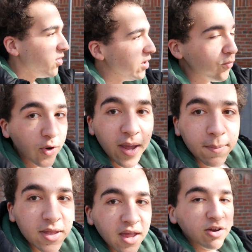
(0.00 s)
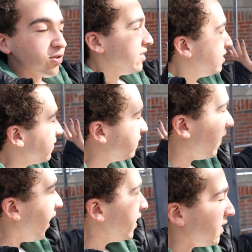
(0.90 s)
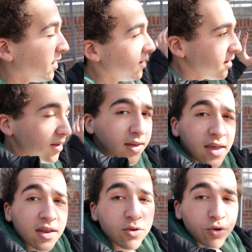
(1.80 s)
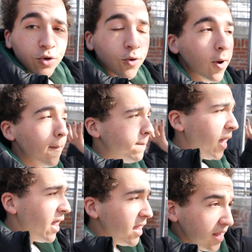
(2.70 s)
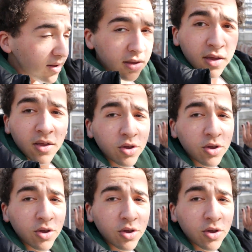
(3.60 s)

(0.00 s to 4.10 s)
the ramp is actually divided into paid,